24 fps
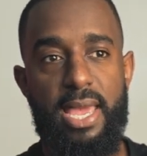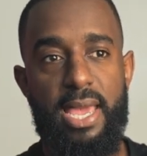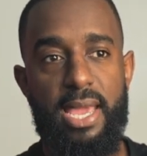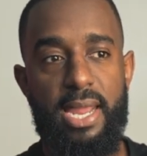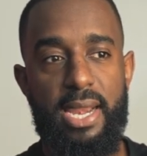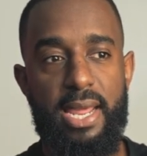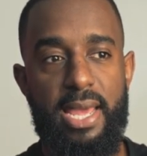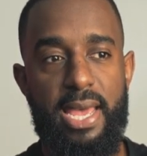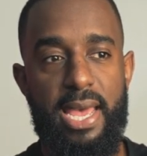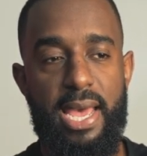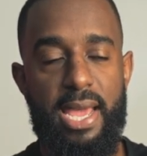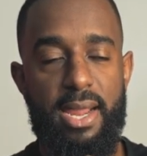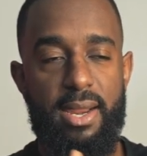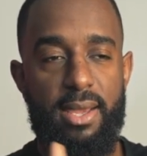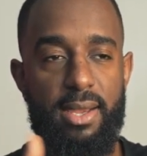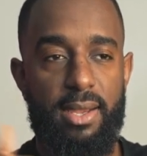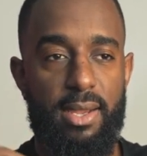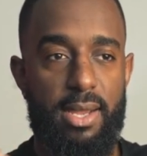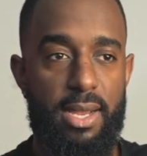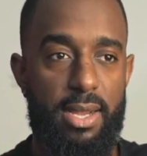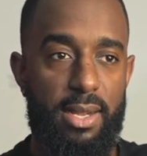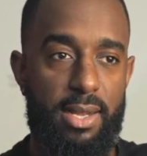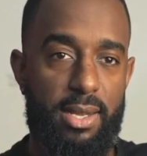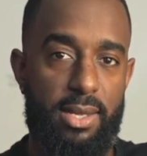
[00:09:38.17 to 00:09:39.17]
And I had
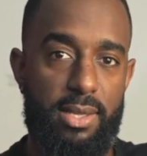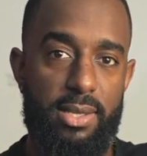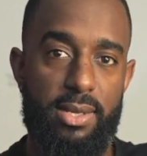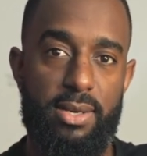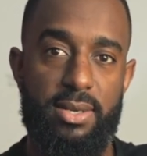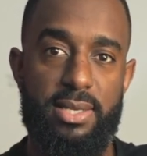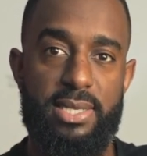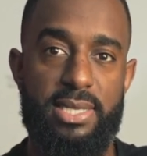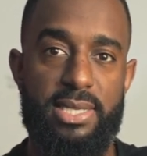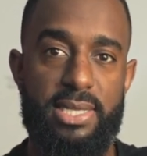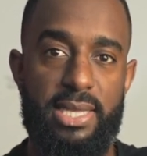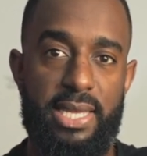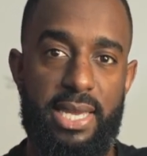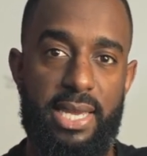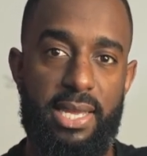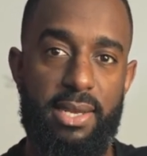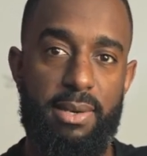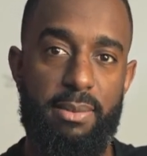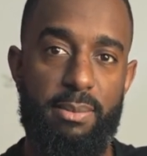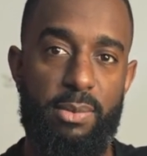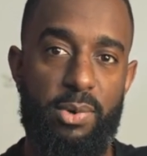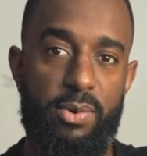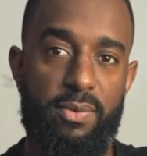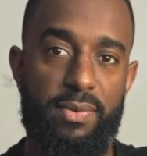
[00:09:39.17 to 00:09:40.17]
a, a clear
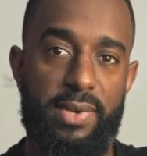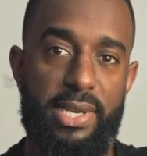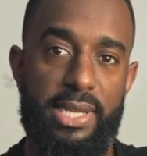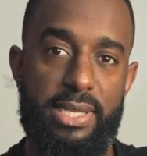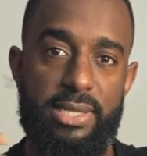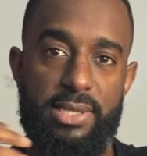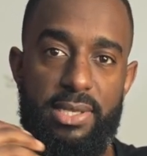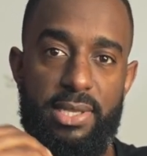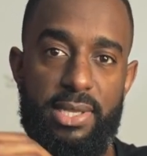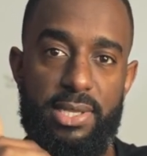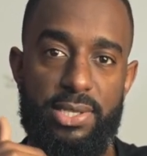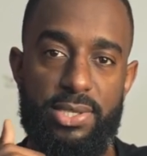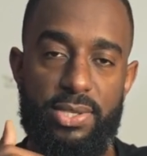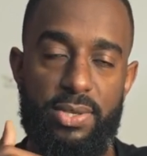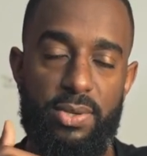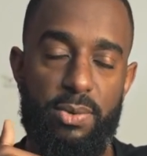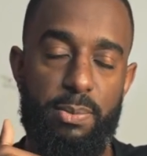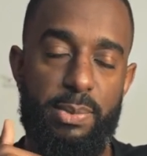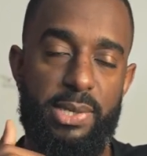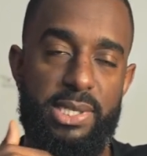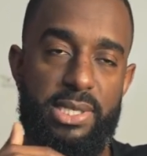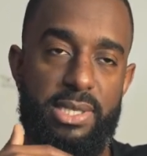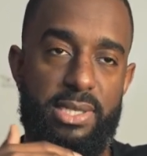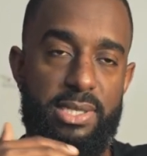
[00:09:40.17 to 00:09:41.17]
slate moving into this
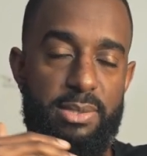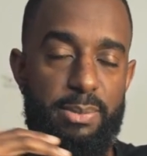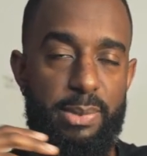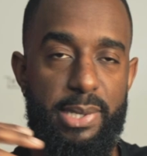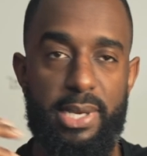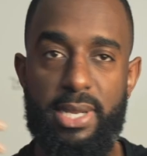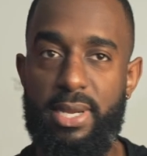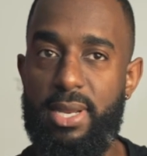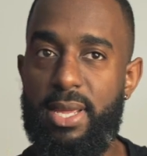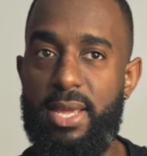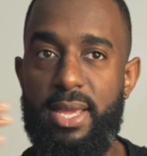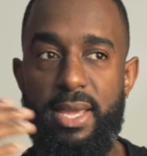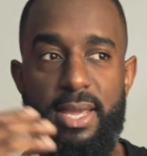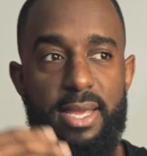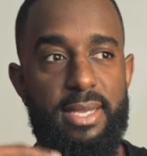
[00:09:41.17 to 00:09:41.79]
new business, but